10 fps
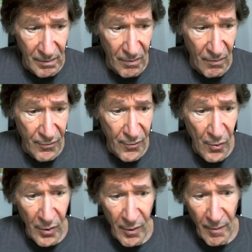
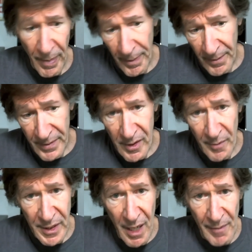for
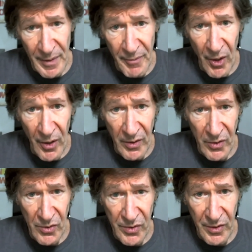subatomic
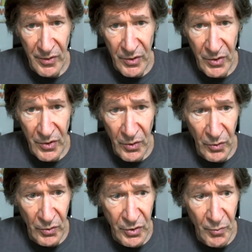particles that are too
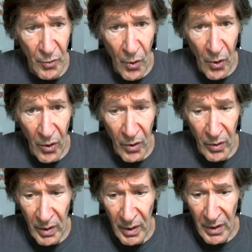small
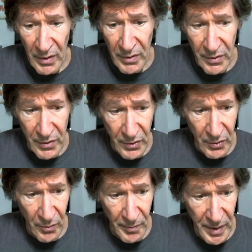
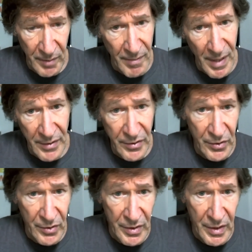to be
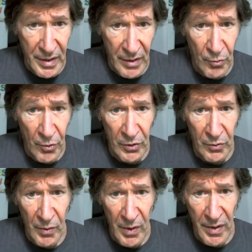measured and worked
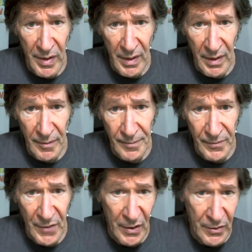with
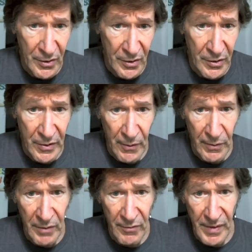under
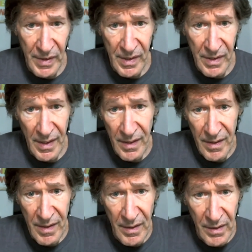Newtonian physics. That's
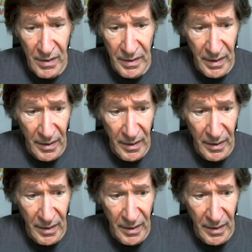essentially